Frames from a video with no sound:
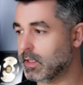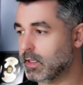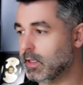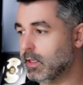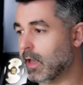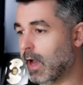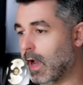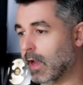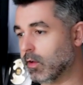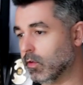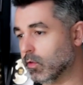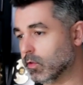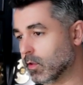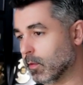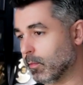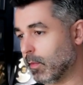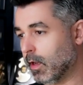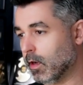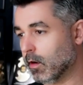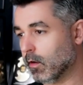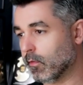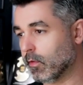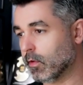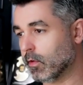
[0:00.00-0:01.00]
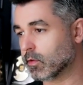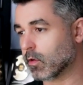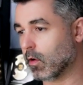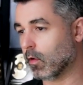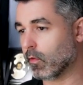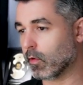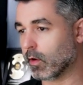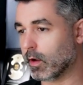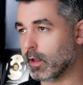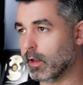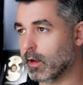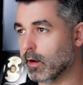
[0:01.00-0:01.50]
I do some interviews
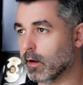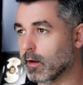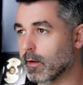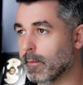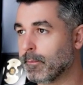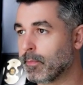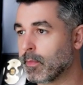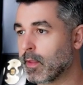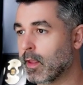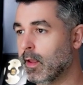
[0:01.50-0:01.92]
over here.